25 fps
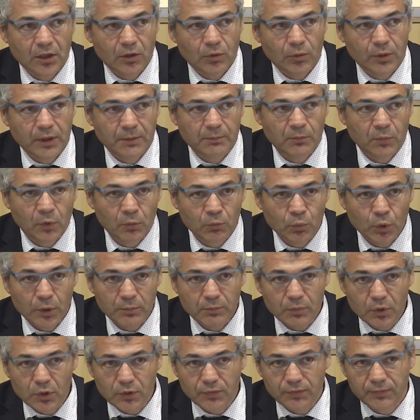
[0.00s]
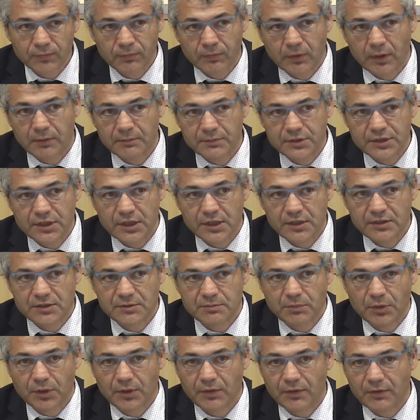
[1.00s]
We move from
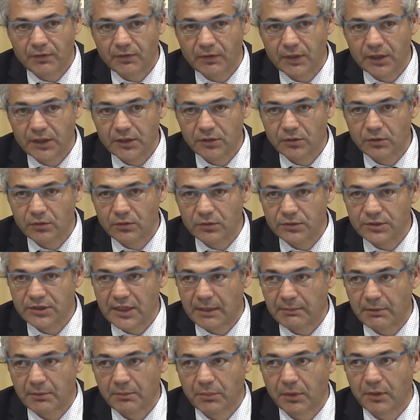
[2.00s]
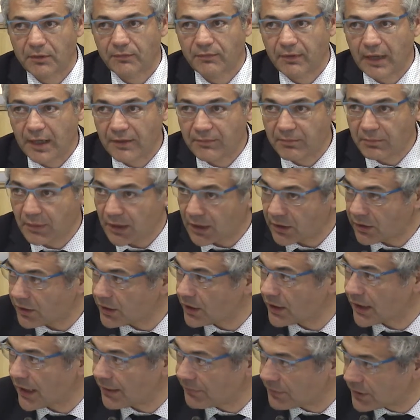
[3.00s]
6.3 to 7.5 million
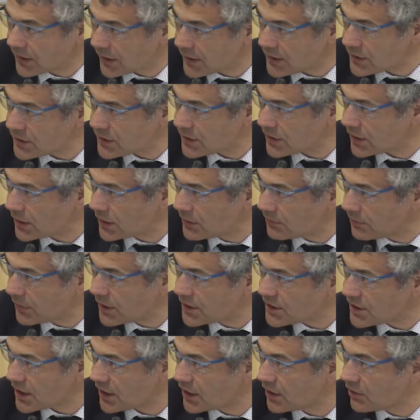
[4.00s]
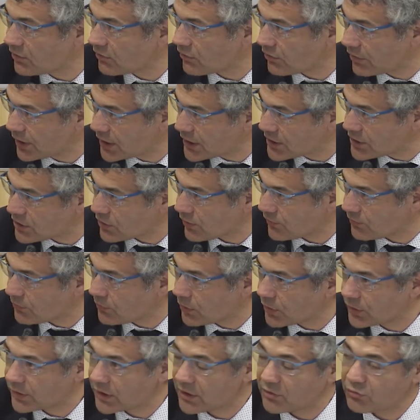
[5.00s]
inhabitants. It means an increase of
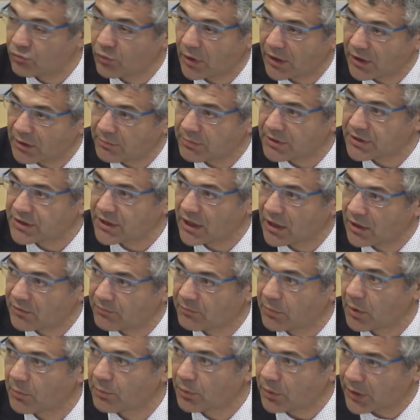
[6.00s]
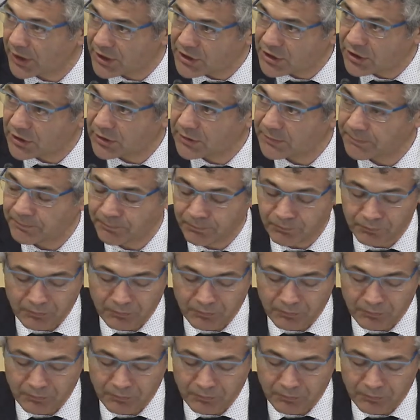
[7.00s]
more than 20% of population.